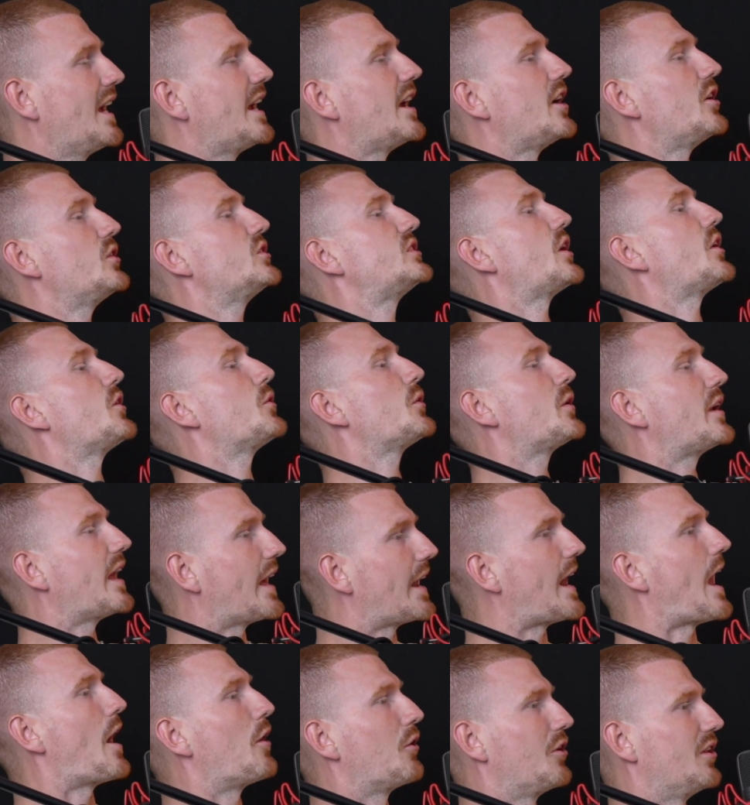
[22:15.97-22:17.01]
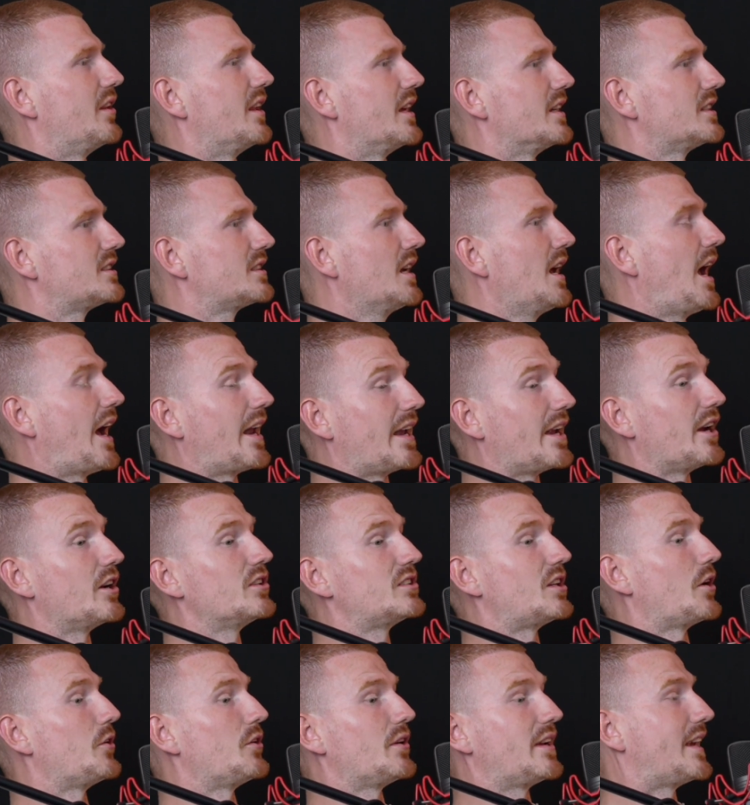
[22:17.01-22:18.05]
Here's how you get out of this. And
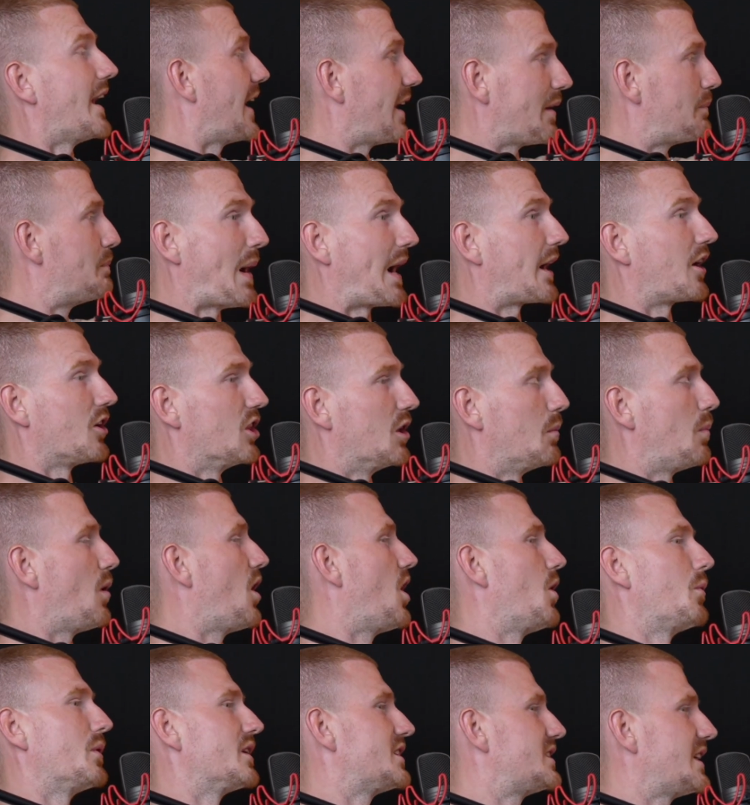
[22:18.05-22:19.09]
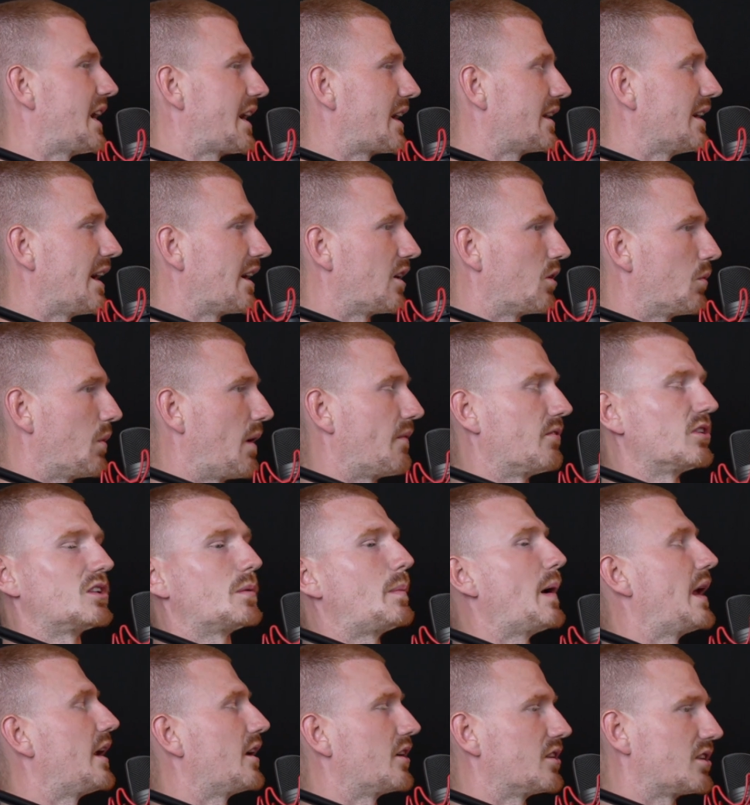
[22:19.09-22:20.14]
here's how you get it back on the ball with a second angle, whatever,
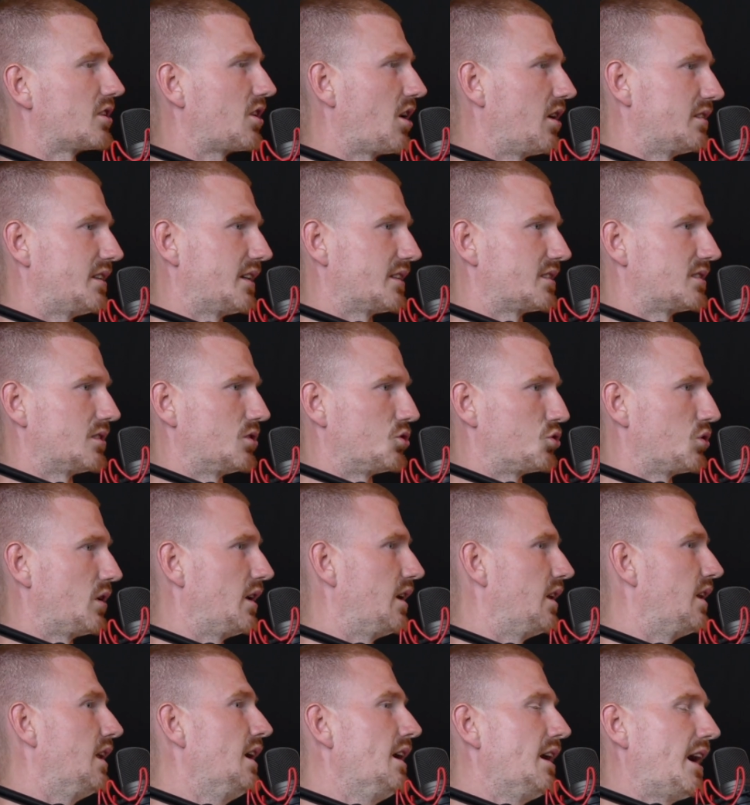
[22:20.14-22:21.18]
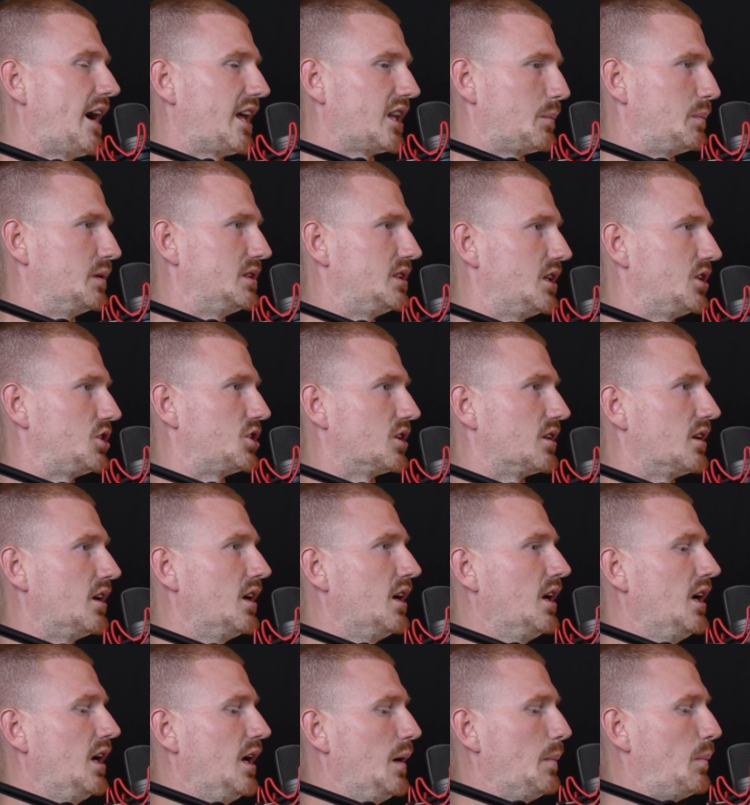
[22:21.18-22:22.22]
depending on the context of the drill and the position.
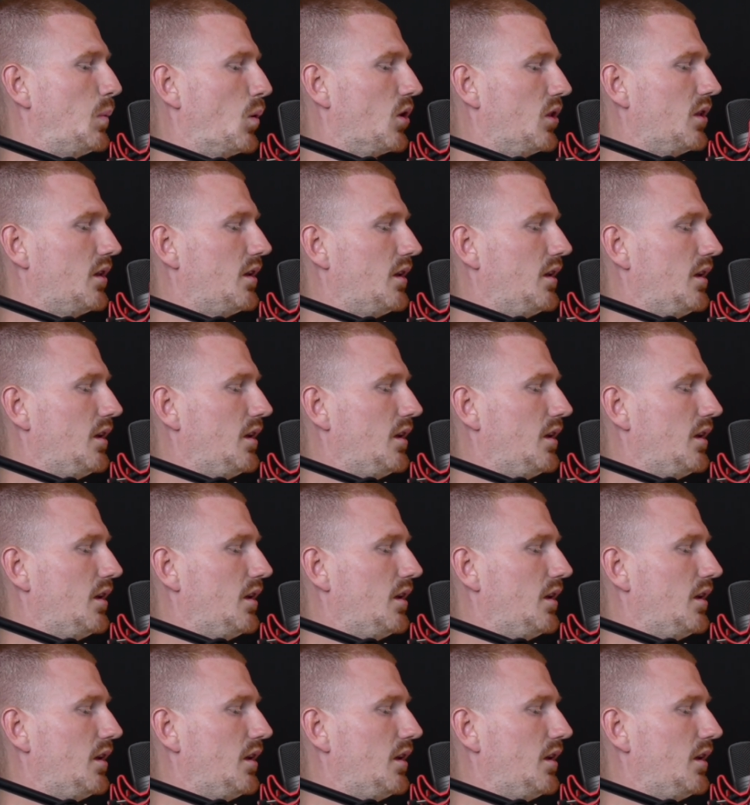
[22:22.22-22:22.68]
But